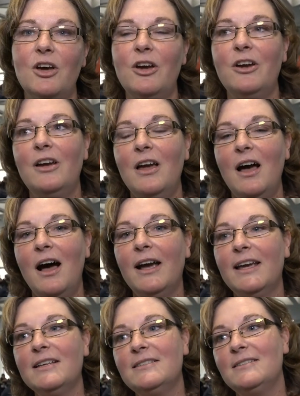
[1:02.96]

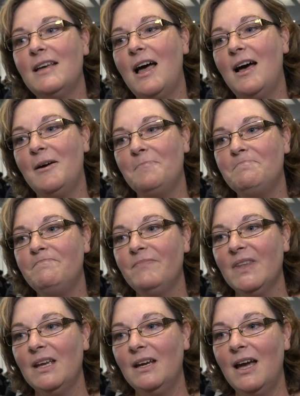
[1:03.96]
I guess
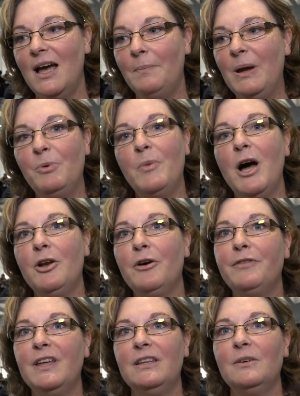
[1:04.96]
people might
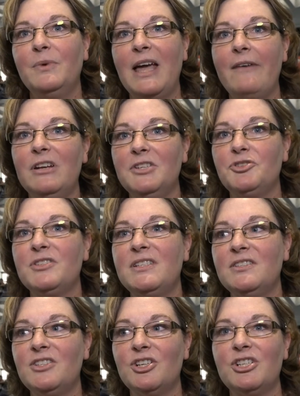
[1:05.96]
not think that we have an
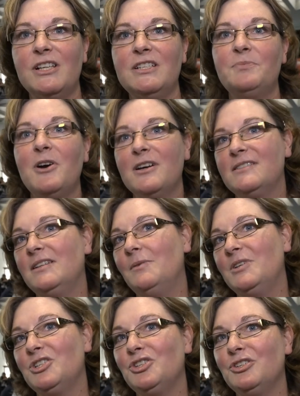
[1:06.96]
interest in social enterprise, and
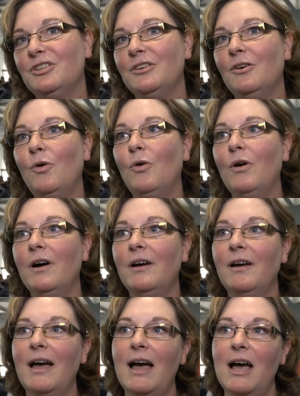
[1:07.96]
yet we do.
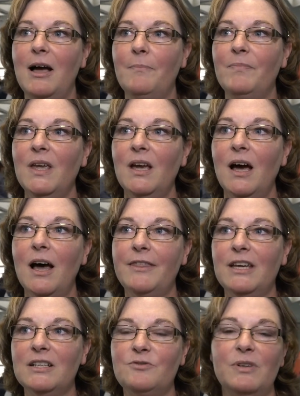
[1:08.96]
I
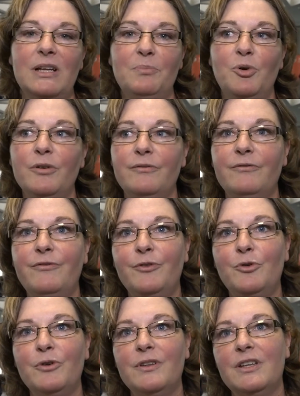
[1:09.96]
think it's really important
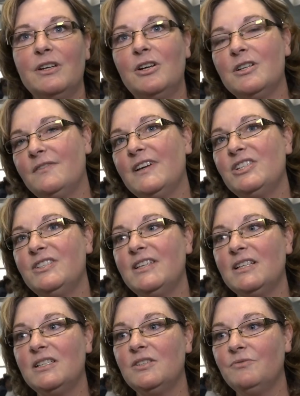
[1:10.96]
for the conservation
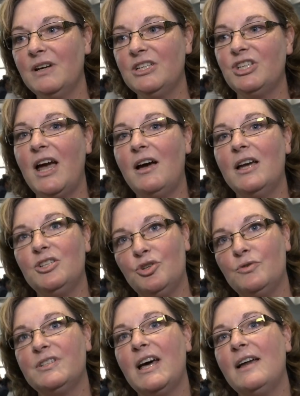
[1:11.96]
sector to reach out and
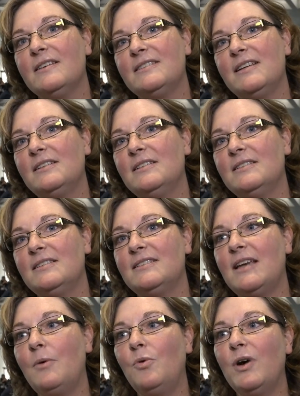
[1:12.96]
talk to other sectors
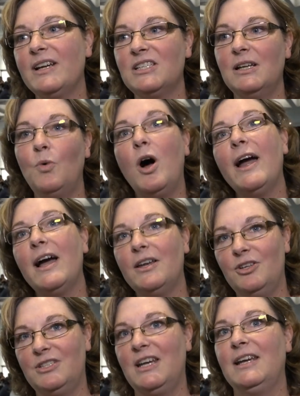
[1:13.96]
to say, well, actually, why
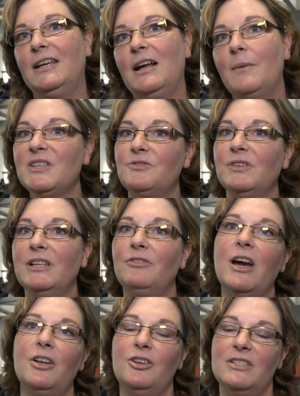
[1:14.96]
aren't you taking up this really
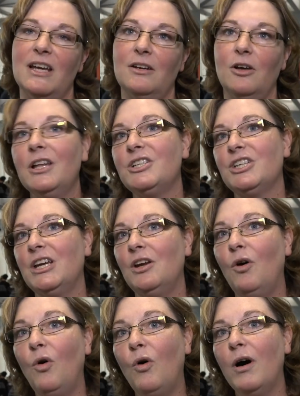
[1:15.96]
great new
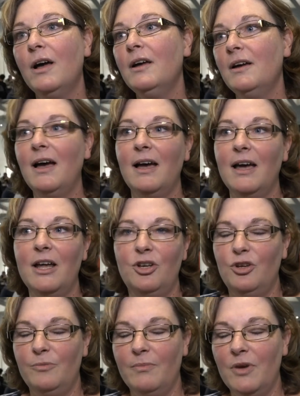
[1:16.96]
technology or a
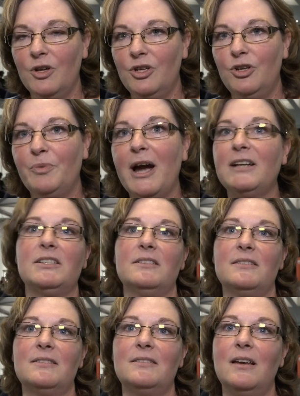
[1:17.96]
new
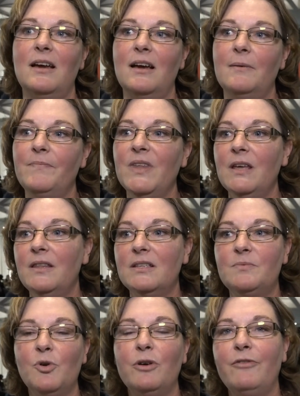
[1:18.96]
practice
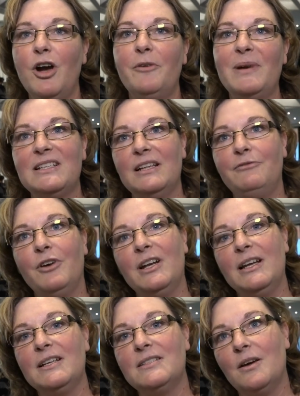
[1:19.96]
that's more environmentally
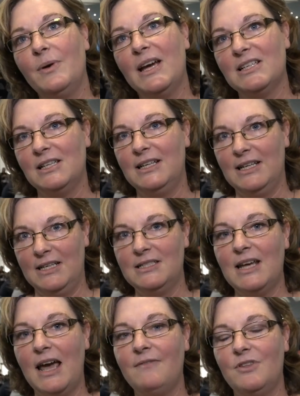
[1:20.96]
friendly? So we actually
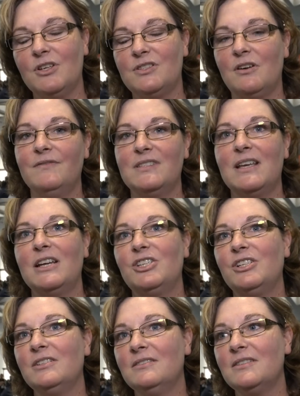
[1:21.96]
need to have those
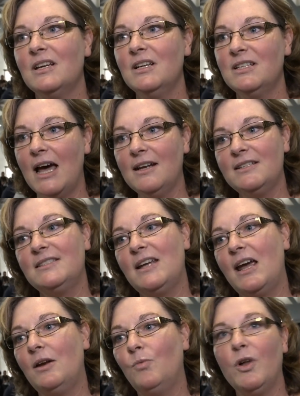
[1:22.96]
conversations to
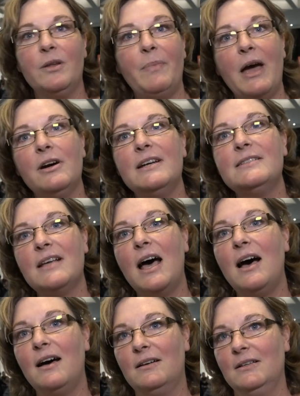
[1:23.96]
understand what the barriers
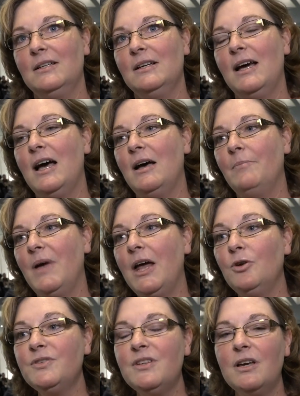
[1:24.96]
are.
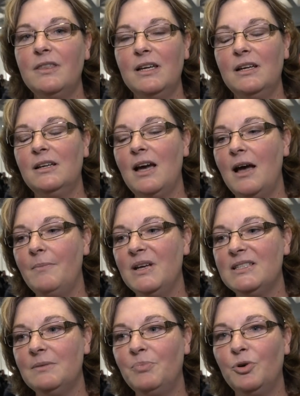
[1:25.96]
And also I think
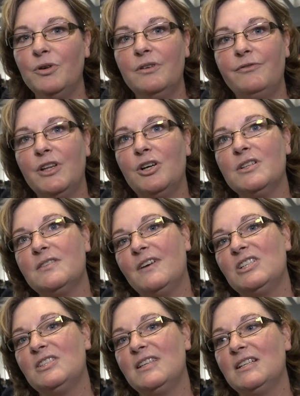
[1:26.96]
it's important for the
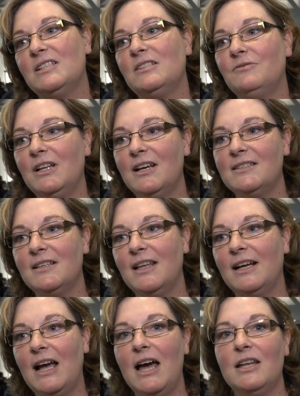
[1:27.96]
conservation sector to realise that
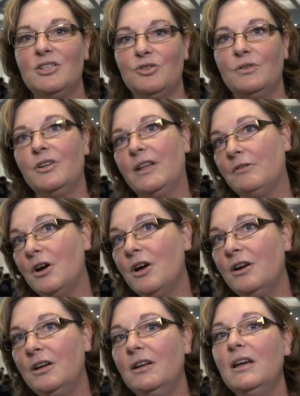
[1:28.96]
they can't do it on their
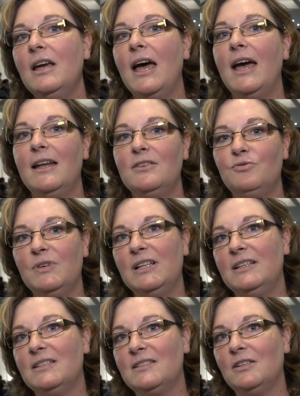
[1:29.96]
own, and
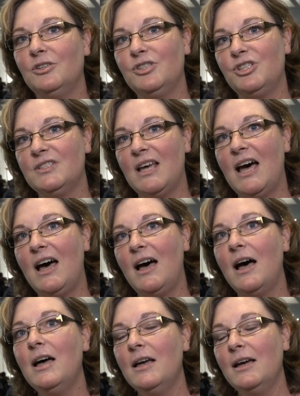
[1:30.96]
really the solutions are